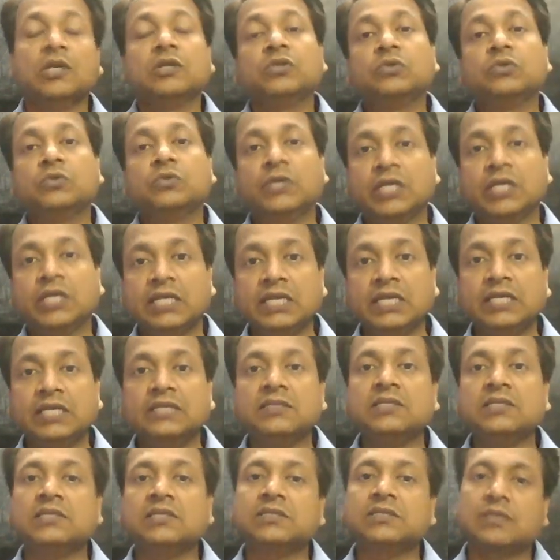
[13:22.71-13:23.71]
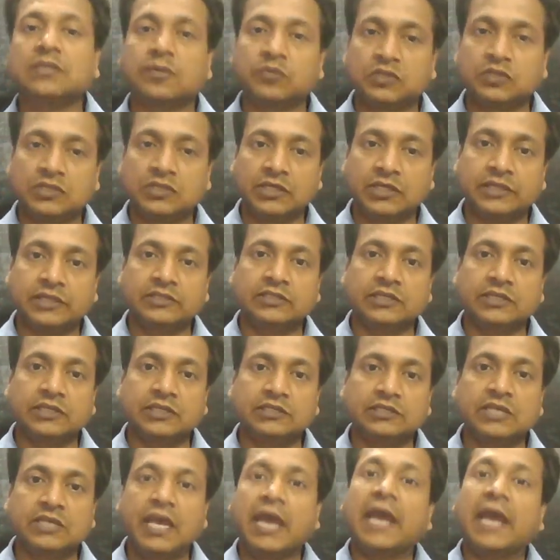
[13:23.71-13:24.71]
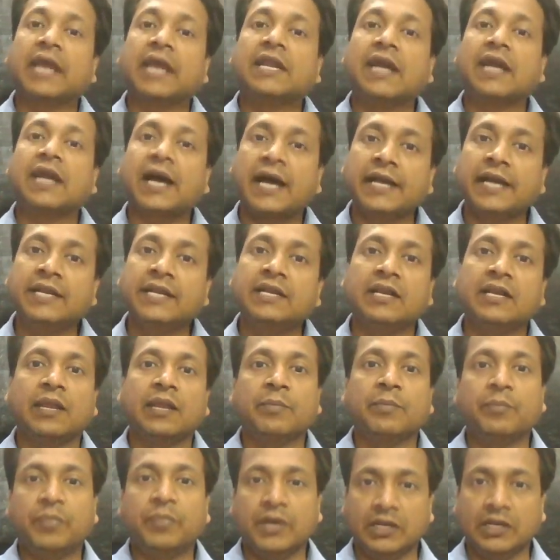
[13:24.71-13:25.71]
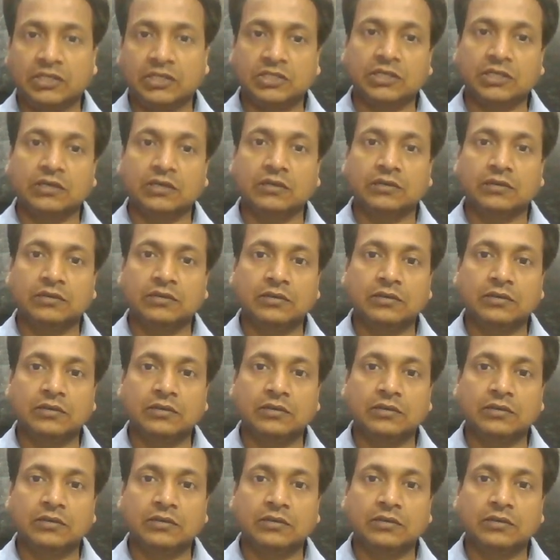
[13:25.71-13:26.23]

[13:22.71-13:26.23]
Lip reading: to heat the substances at high temperature.